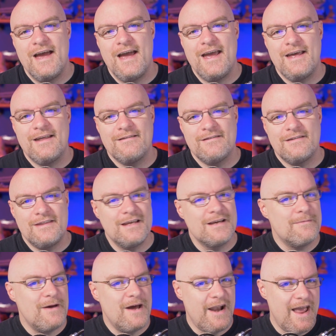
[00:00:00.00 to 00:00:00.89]
and
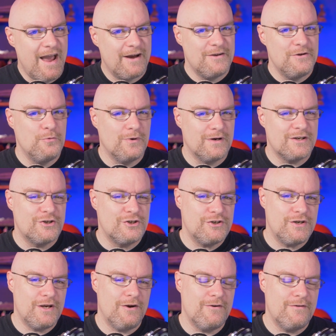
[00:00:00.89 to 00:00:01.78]
think about how you want to
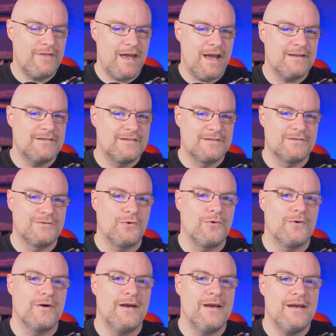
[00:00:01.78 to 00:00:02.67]
share that
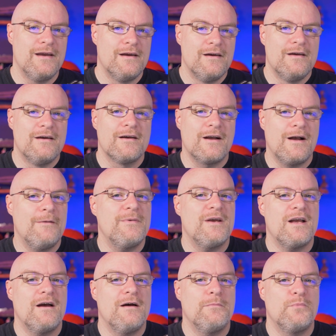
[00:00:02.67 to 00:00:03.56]
story
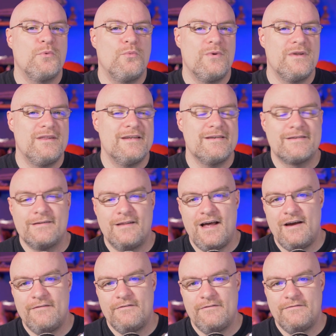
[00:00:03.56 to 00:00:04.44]
coming up with this
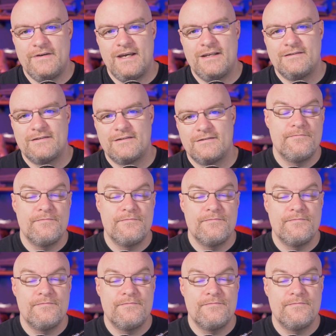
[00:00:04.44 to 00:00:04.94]
live event.